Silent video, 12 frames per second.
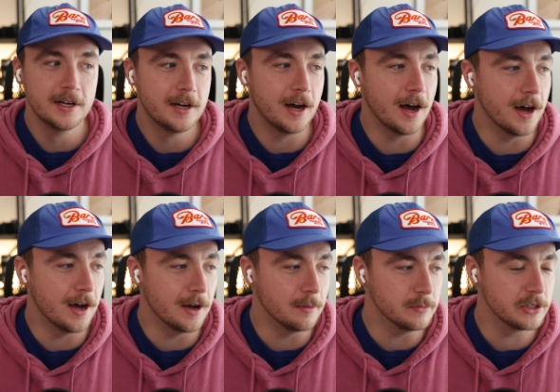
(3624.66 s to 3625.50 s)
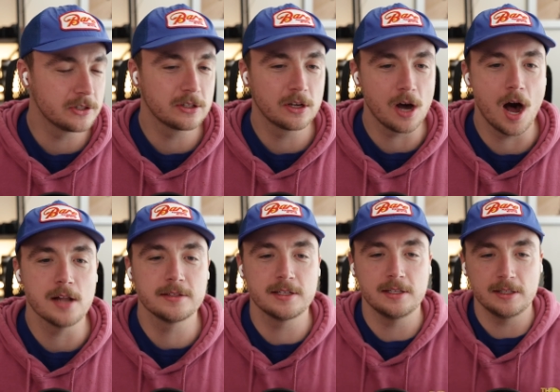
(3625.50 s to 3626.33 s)
um, just
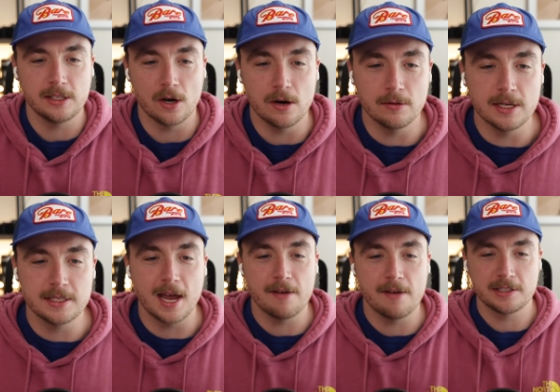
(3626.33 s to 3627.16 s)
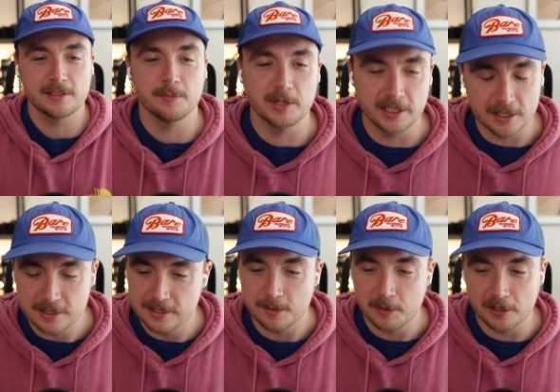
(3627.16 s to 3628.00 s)
constantly always having something to
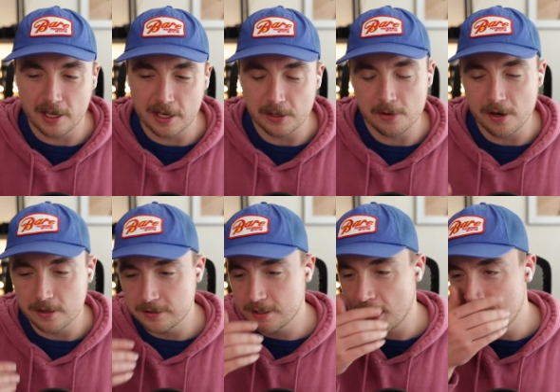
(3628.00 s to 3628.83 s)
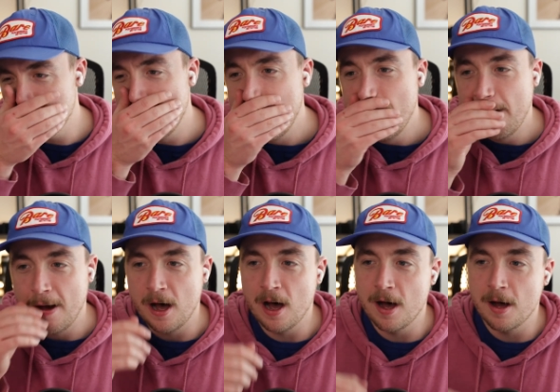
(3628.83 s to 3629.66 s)
stimulate you all the time.
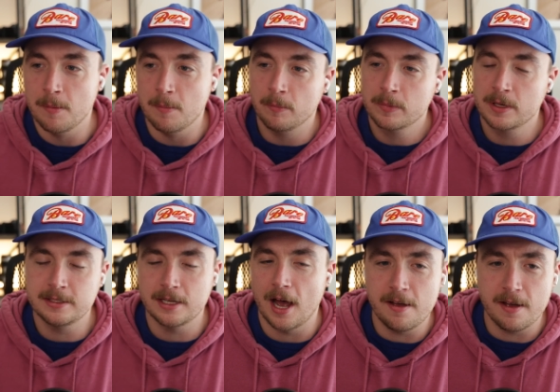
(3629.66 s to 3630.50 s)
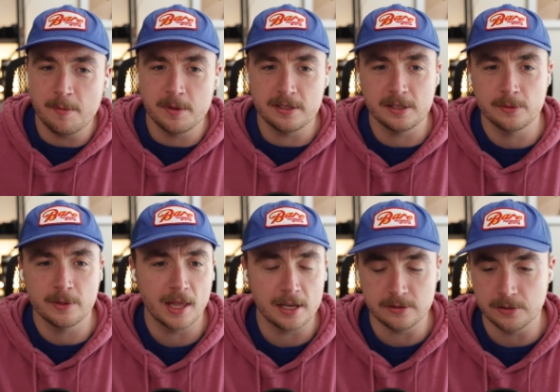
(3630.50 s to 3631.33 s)
Because um, I've been dealing with
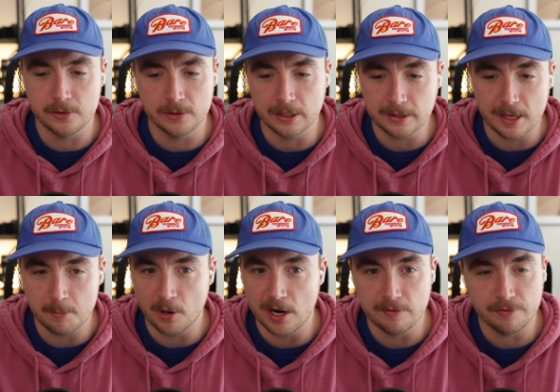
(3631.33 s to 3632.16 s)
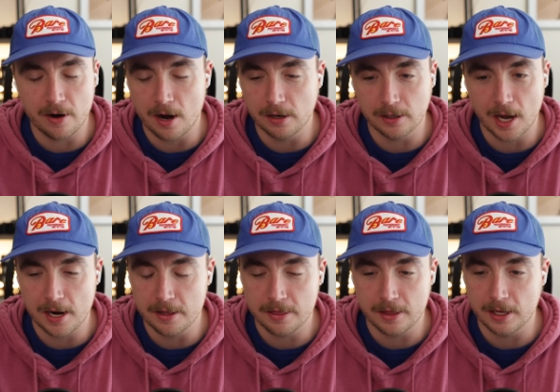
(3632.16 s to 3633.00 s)
that too, like that brain fog kind of
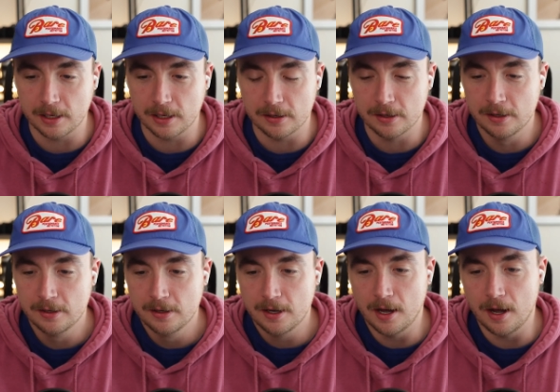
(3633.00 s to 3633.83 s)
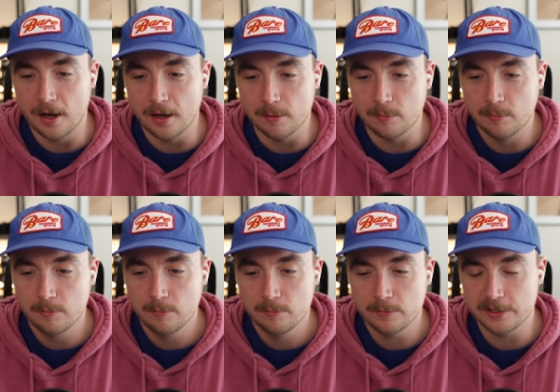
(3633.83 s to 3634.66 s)
thing, and uh,
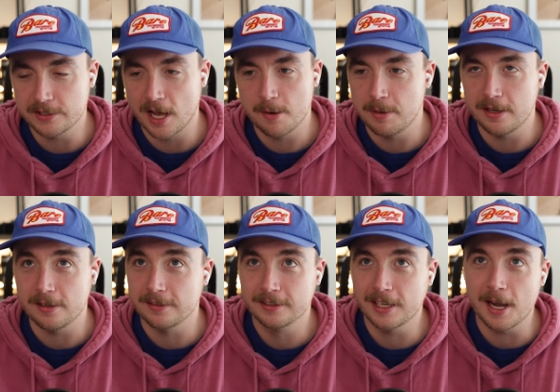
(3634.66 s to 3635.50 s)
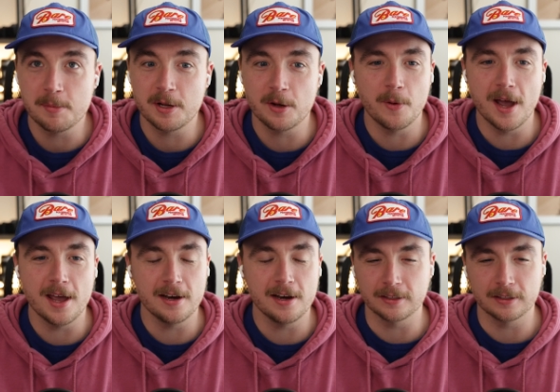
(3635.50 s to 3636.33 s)
there's got to be got to be a way
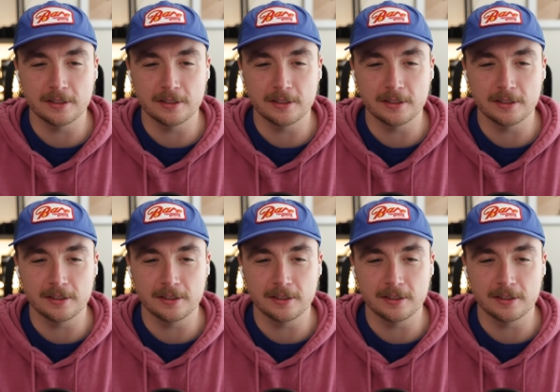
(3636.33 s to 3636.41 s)
yeah. to,